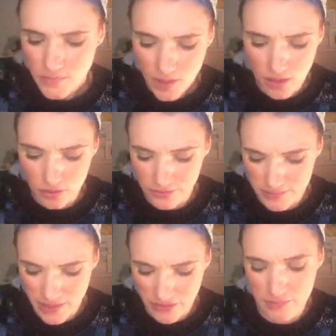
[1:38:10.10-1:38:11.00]
although it's
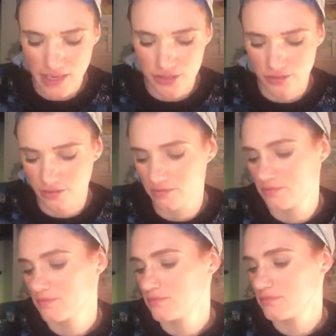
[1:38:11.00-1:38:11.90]
made from natural
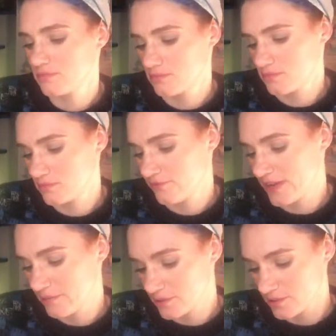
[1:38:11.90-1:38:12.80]

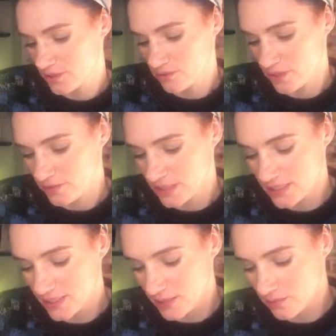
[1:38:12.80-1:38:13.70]
fibers, I don't know how
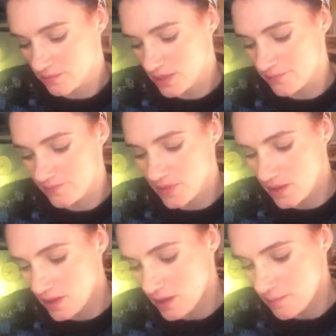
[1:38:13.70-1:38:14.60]
static it will be.
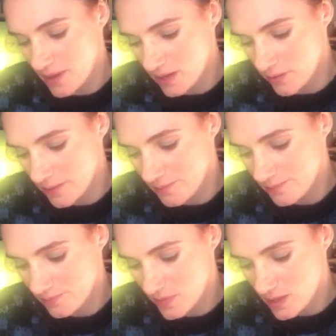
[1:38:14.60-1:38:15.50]
But anyway,
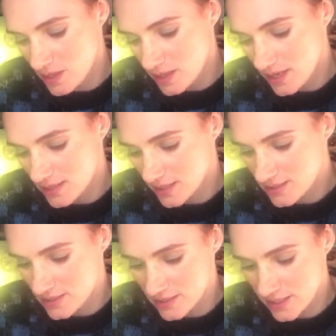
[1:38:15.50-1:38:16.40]
it likes to
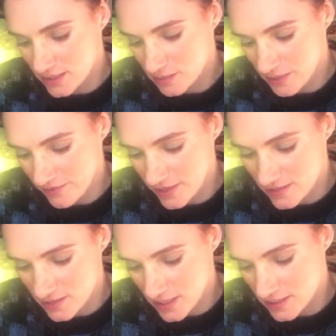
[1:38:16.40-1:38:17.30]
stick to my face
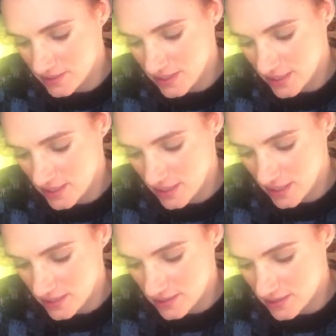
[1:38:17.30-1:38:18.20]
and skin
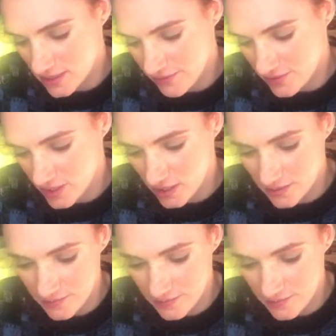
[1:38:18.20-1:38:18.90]
and everything.